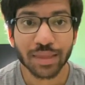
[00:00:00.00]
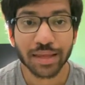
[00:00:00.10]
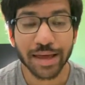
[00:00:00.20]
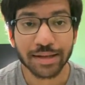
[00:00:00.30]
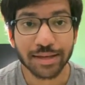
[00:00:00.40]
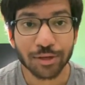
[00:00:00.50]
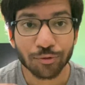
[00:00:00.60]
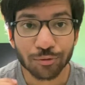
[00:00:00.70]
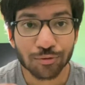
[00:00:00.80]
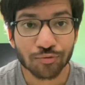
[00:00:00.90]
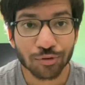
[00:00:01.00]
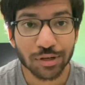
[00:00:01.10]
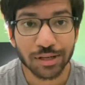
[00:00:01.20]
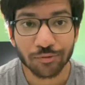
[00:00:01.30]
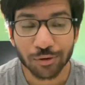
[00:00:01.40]
get the useful
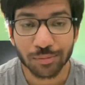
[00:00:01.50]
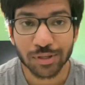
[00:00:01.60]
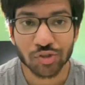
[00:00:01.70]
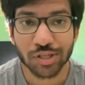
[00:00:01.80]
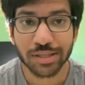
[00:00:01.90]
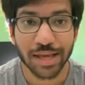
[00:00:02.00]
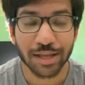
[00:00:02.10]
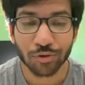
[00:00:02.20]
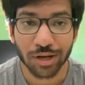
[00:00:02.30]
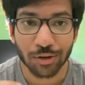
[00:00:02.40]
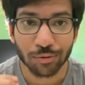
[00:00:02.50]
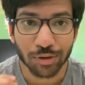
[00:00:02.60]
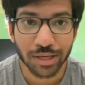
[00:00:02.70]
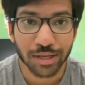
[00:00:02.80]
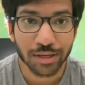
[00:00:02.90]
information that you are
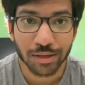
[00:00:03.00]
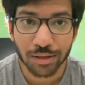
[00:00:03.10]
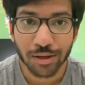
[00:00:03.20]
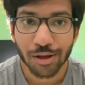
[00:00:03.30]
looking